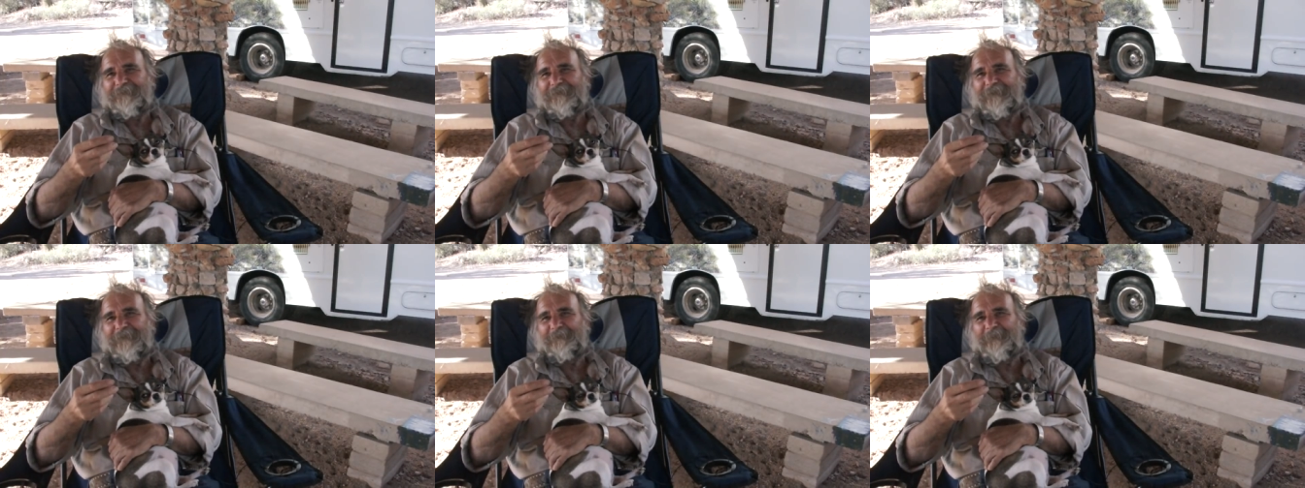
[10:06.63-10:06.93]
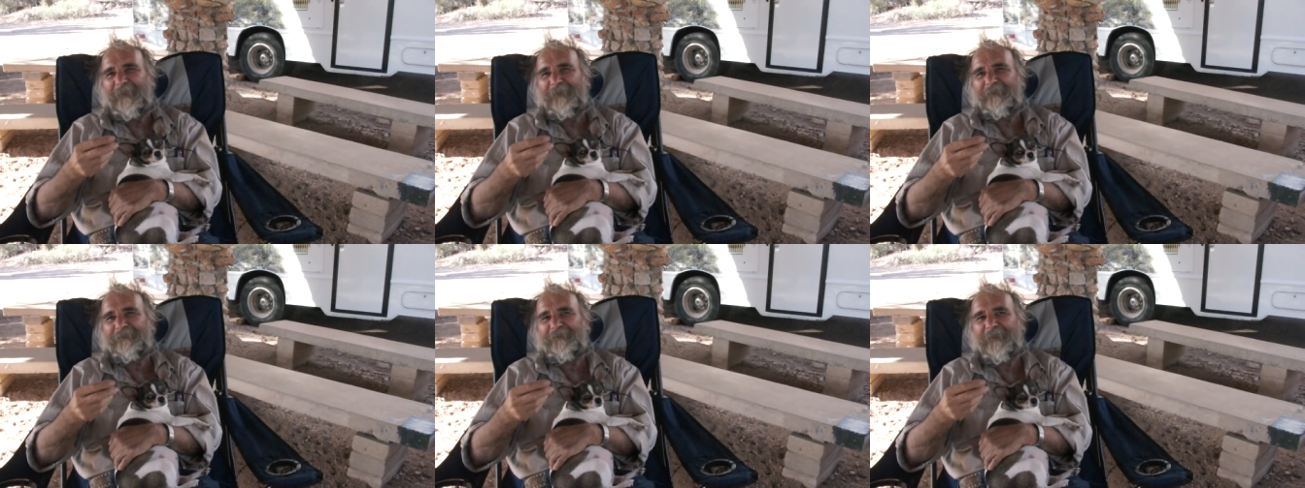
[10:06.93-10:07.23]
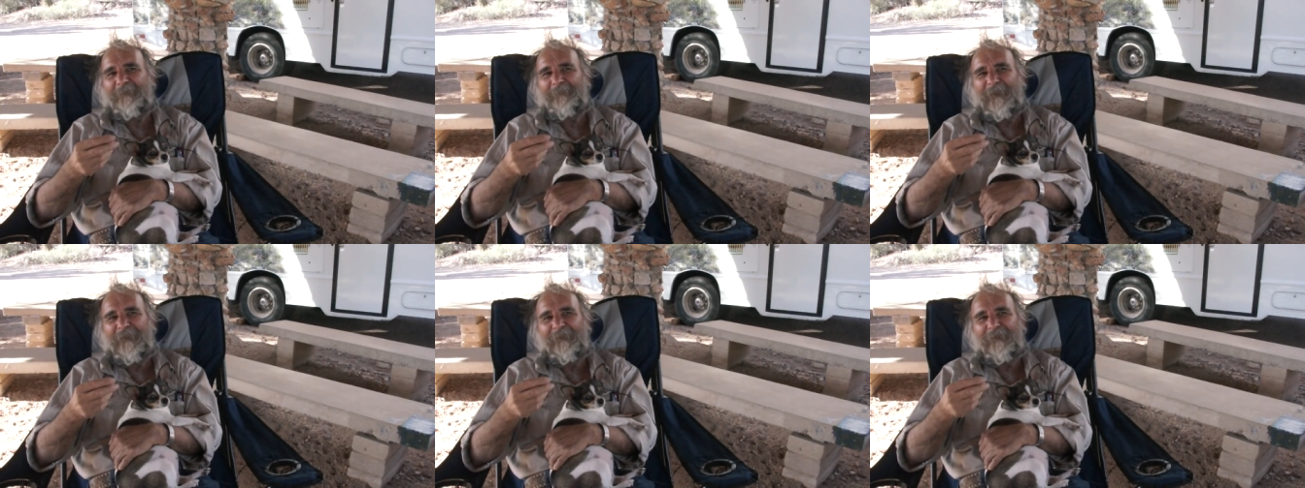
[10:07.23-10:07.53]
And by the
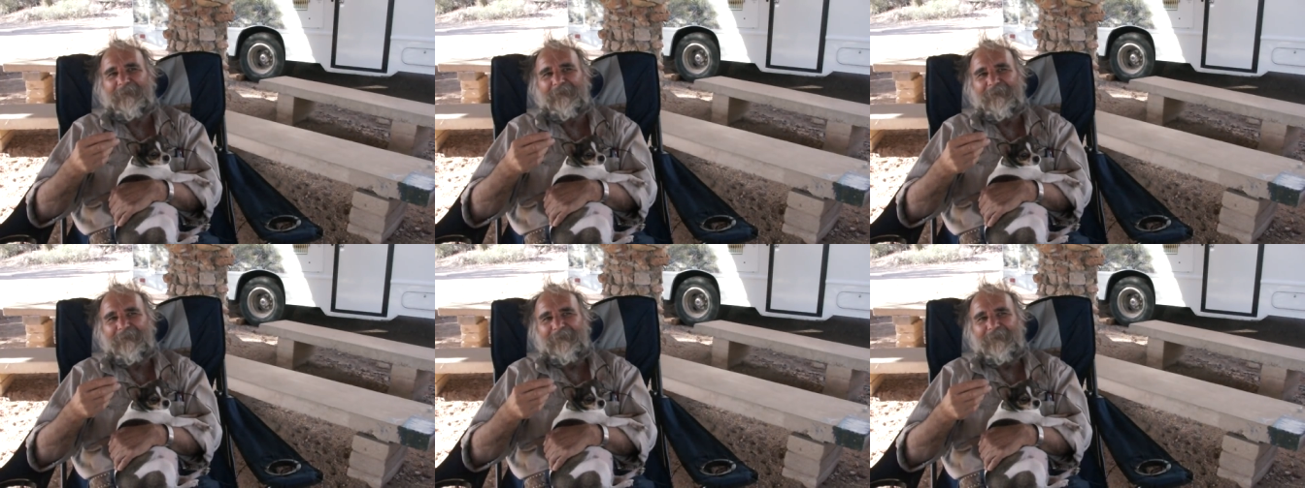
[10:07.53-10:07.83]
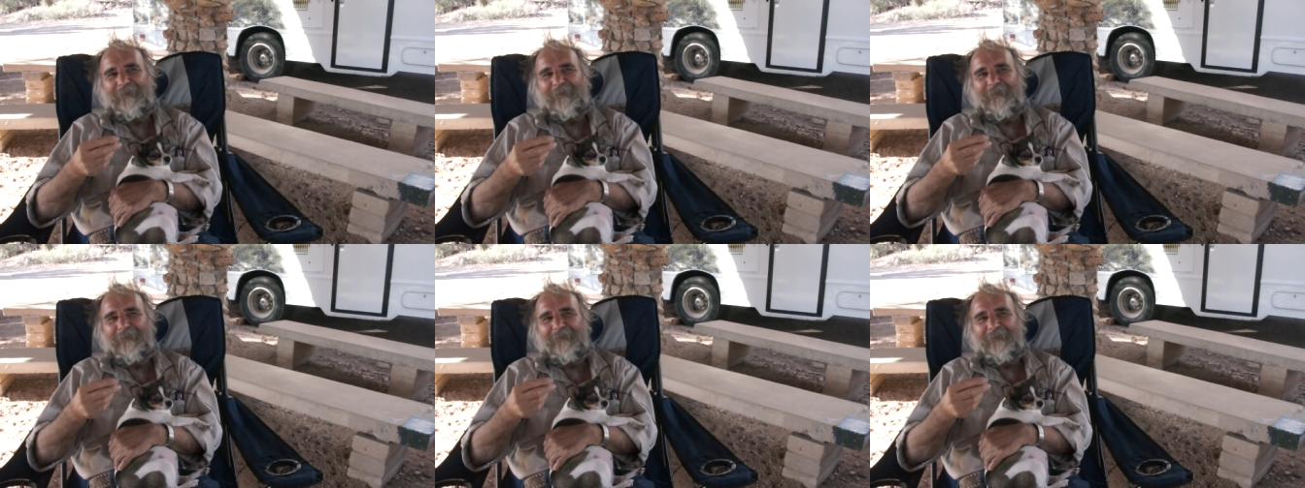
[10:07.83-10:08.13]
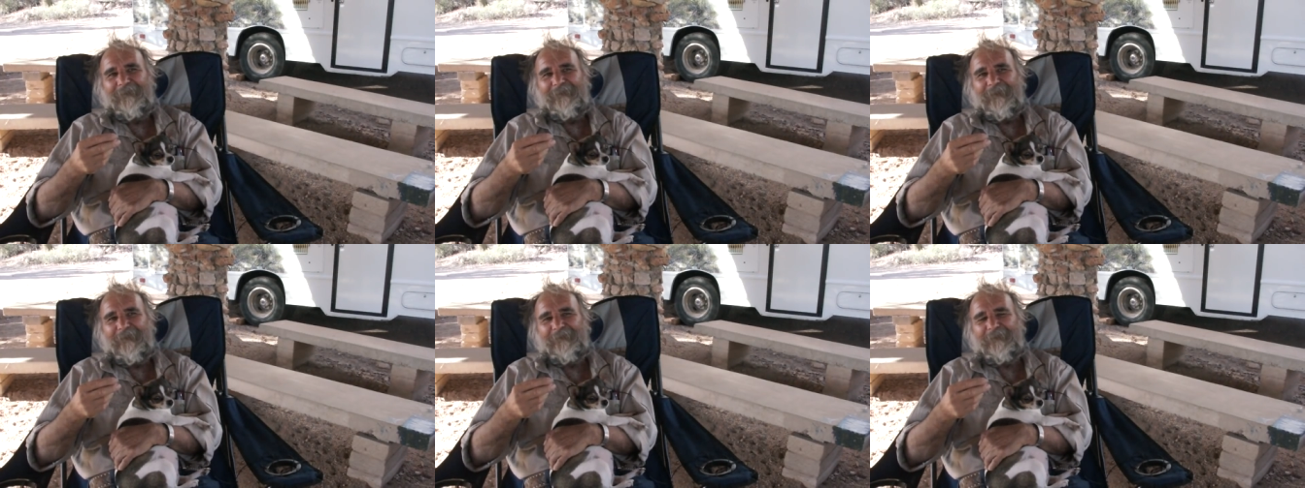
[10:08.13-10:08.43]
time I,
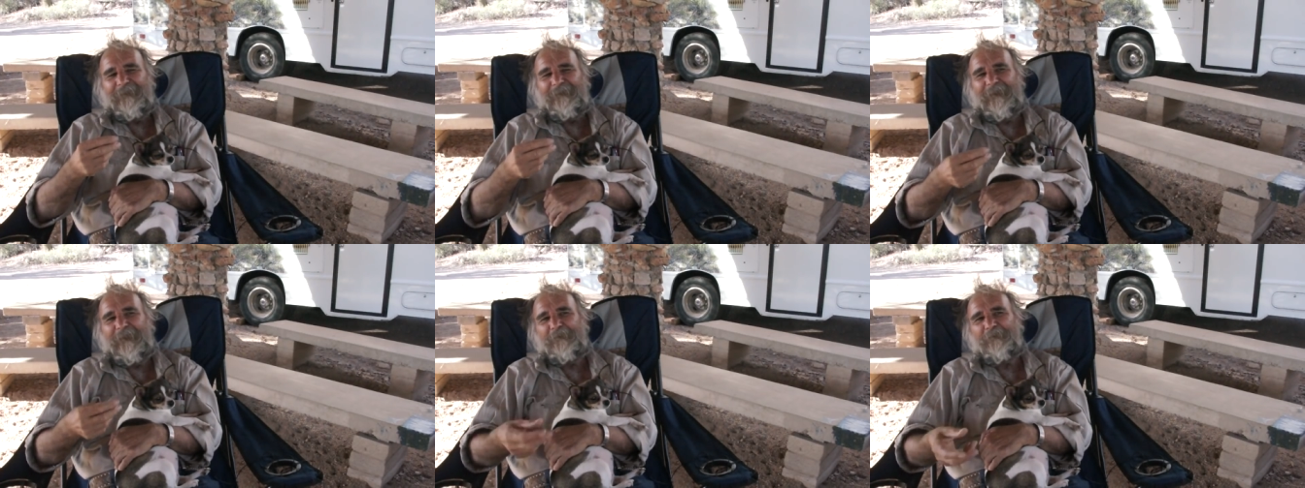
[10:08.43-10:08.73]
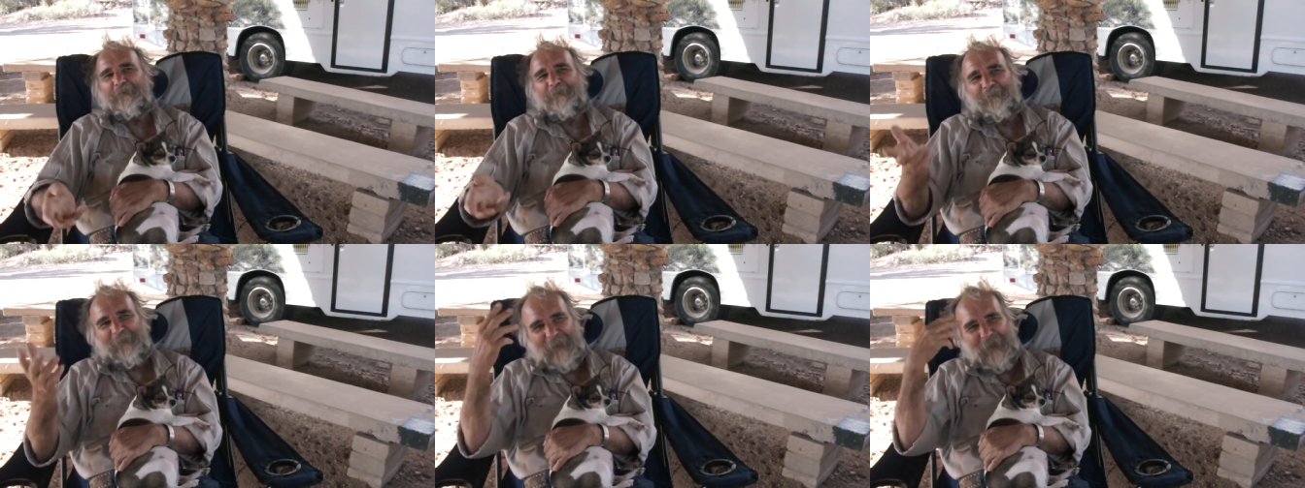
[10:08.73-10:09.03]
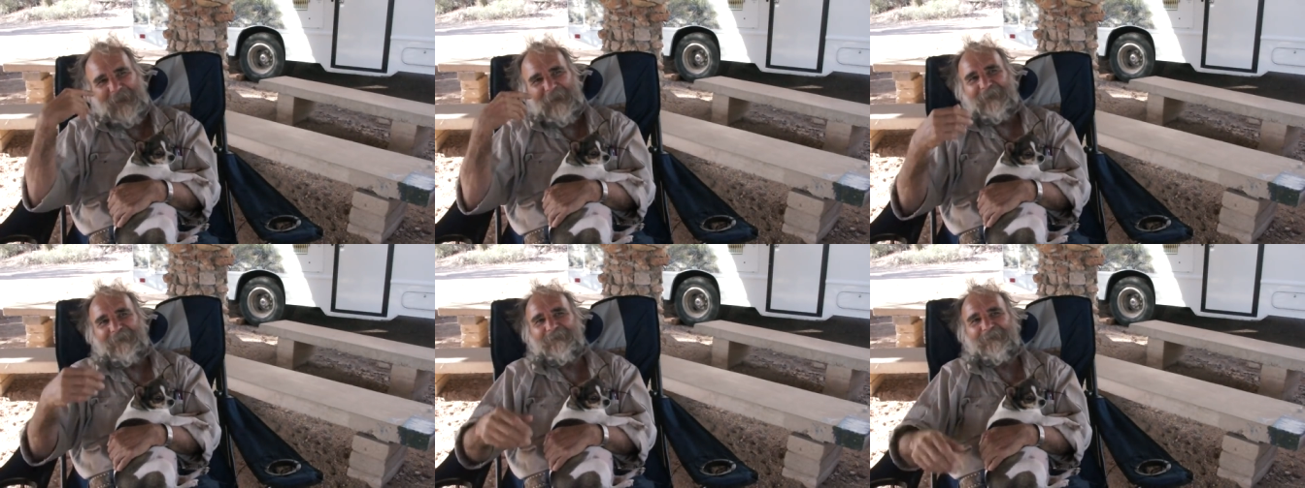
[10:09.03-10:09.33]
and then I look
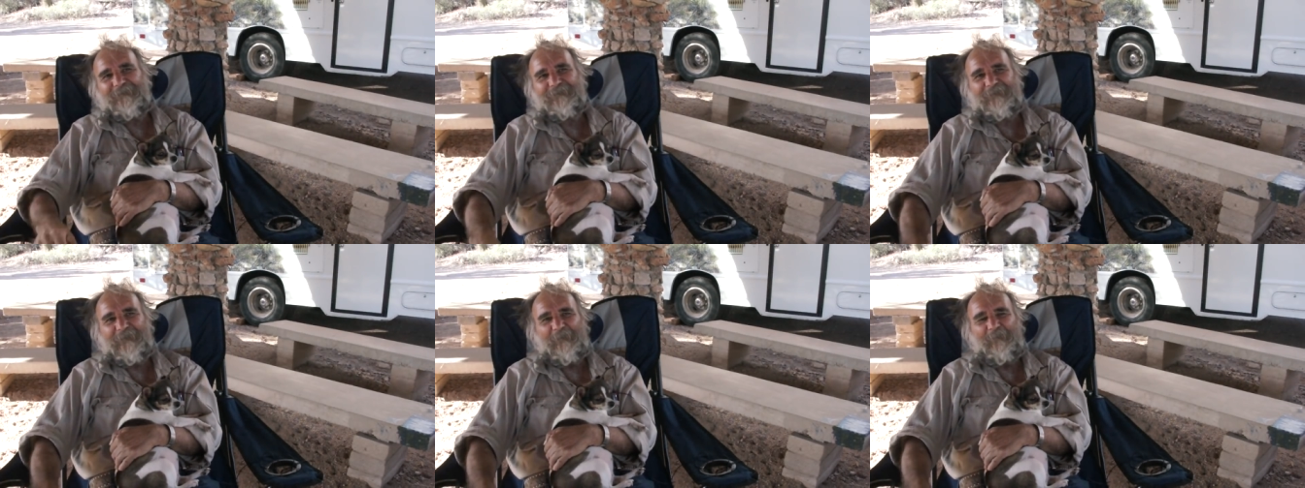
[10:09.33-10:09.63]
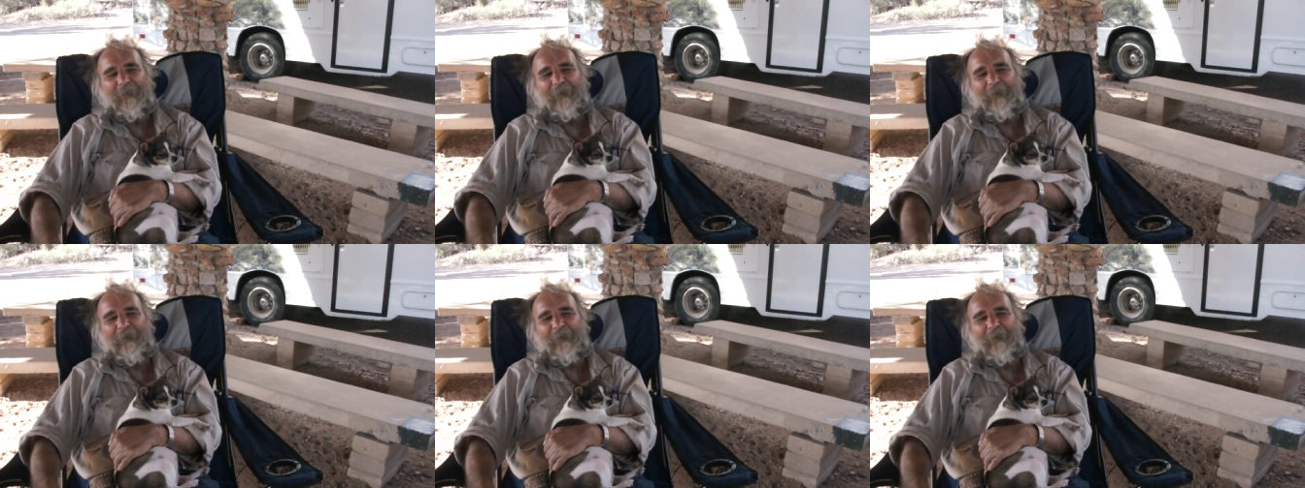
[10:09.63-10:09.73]
back and I say,